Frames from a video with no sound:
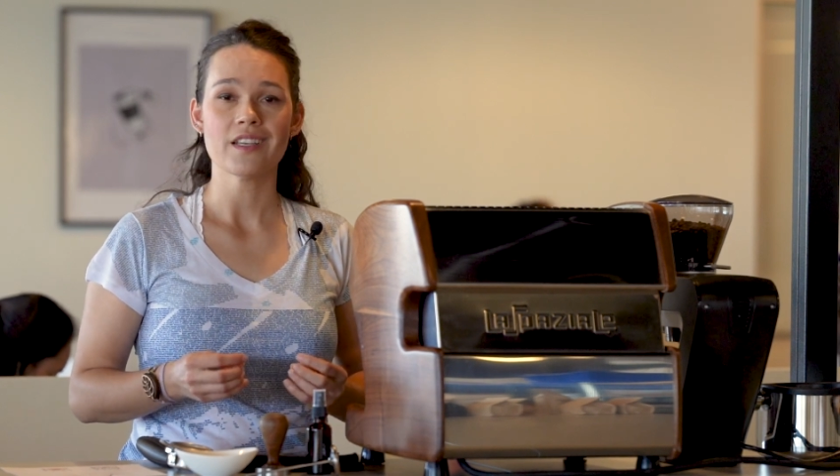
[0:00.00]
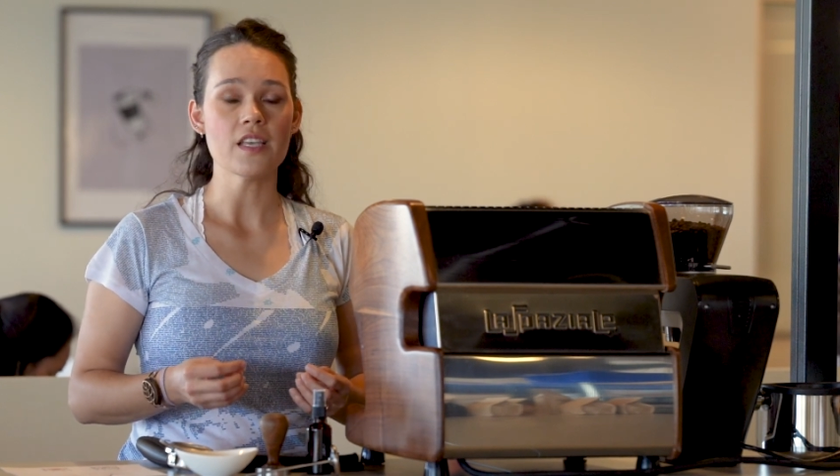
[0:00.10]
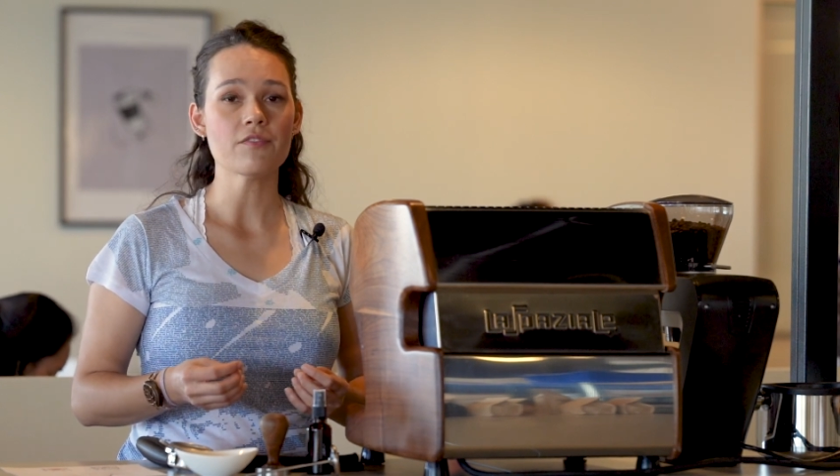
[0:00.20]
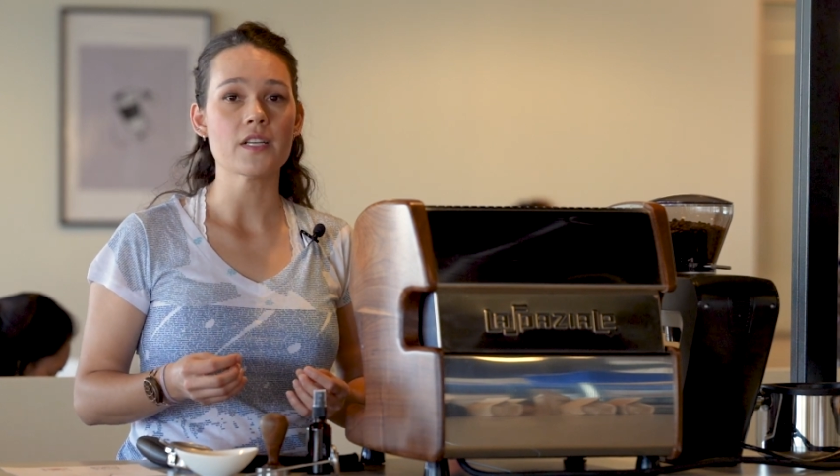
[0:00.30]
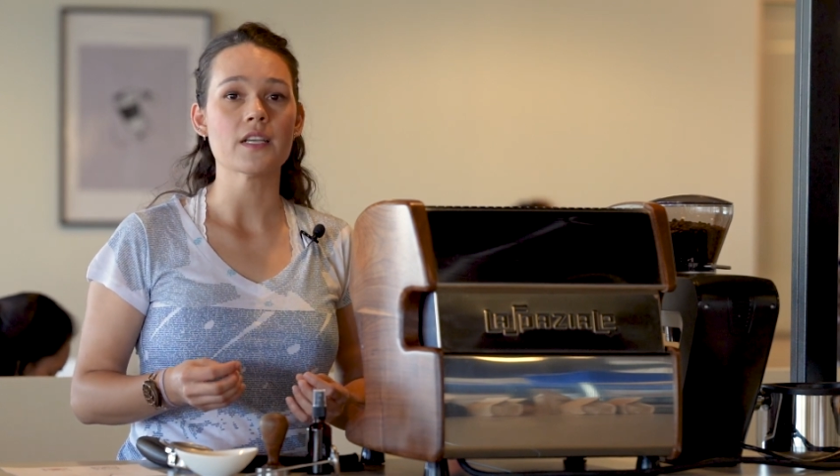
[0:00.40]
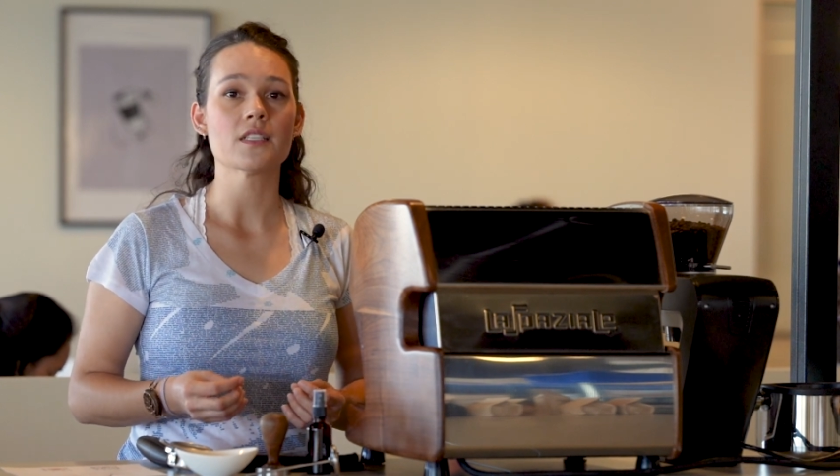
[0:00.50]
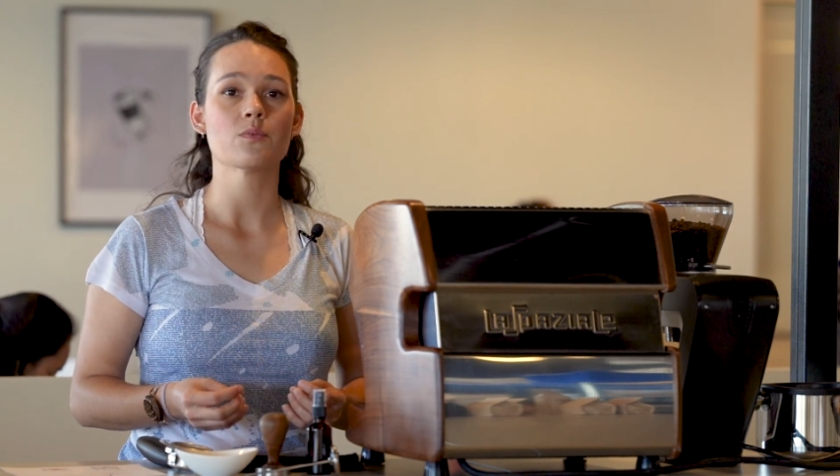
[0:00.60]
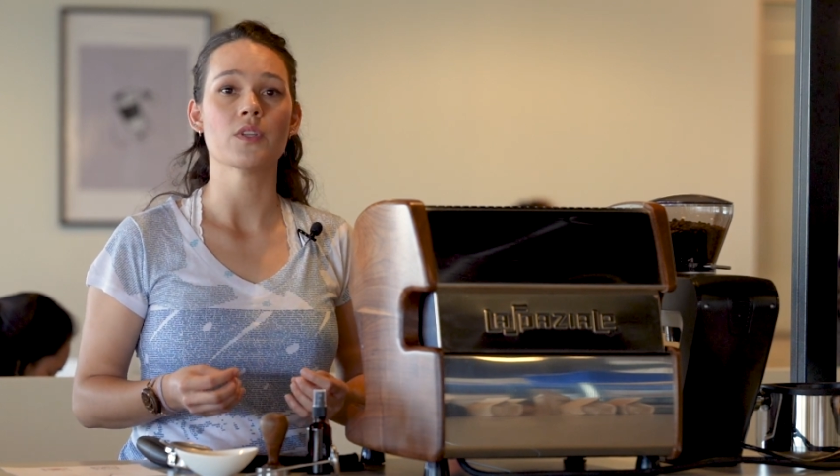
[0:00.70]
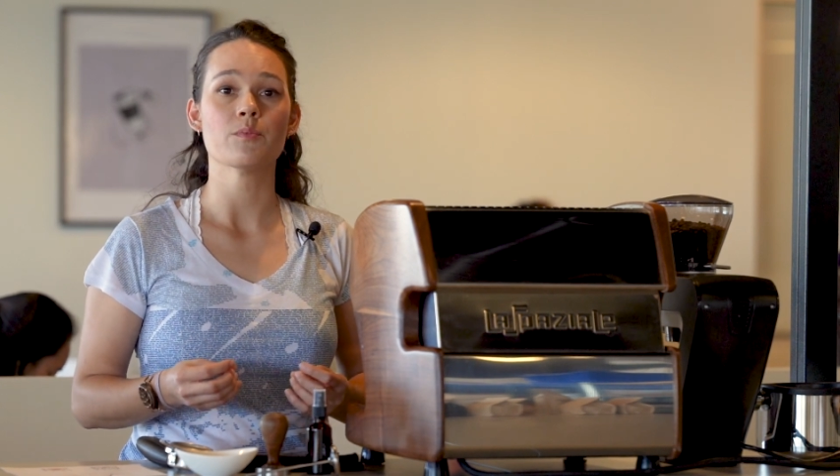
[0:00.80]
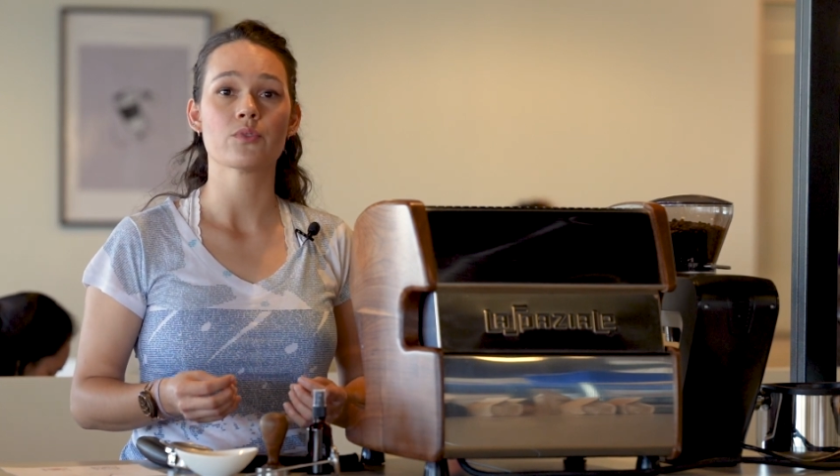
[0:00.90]

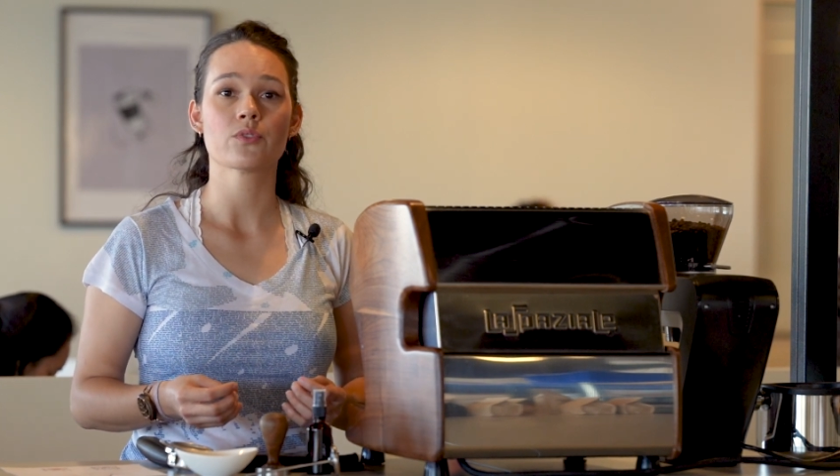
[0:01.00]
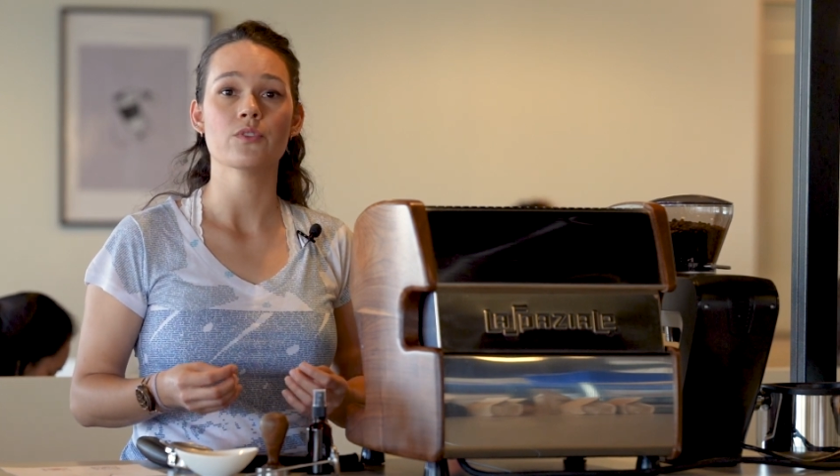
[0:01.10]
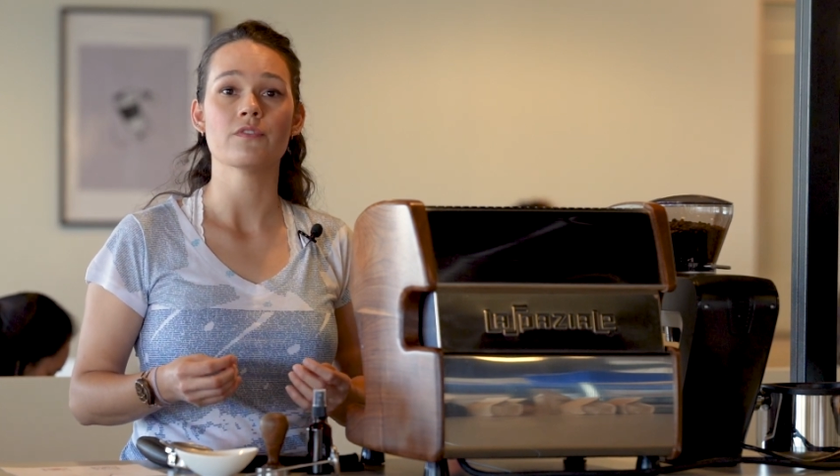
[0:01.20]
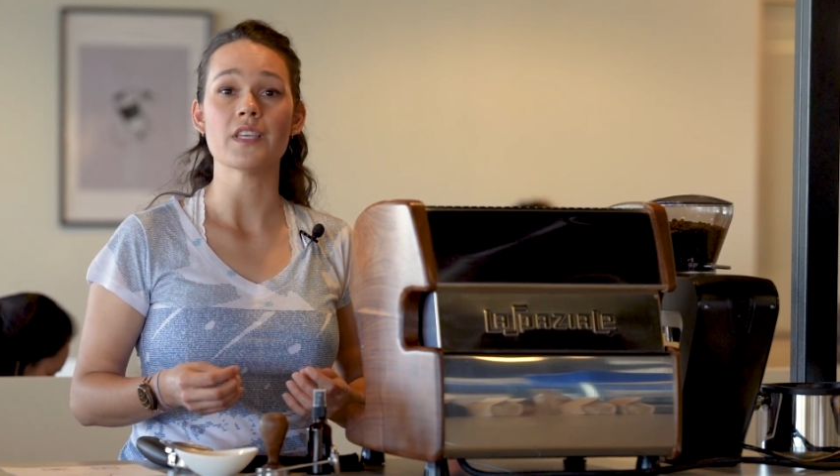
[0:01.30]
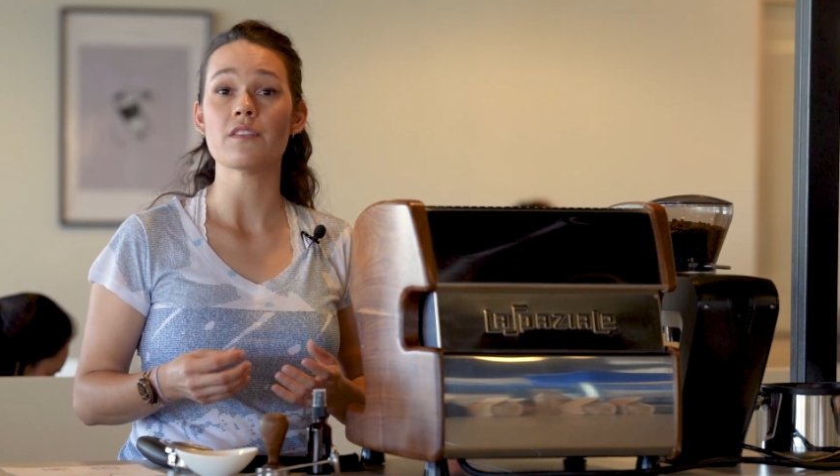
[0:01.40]
evenness will improve